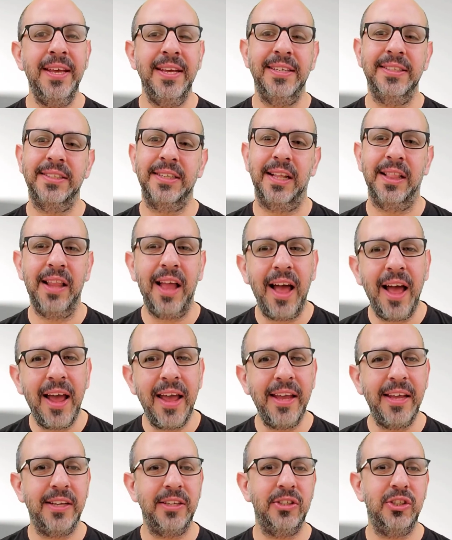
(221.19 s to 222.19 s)
is to
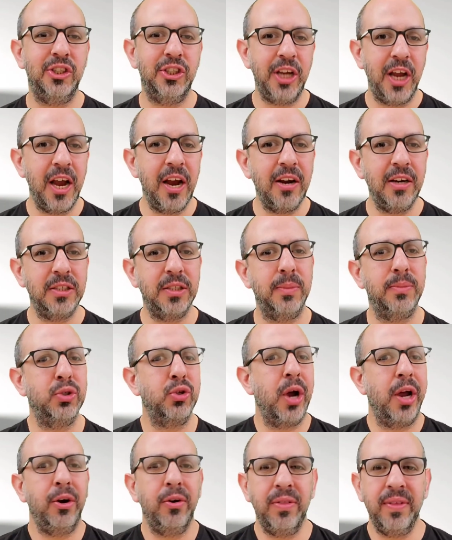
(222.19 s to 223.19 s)
like and share and
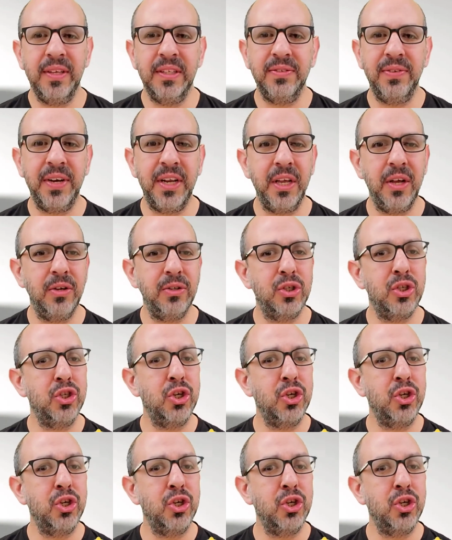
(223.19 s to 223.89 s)
subscribe to these videos,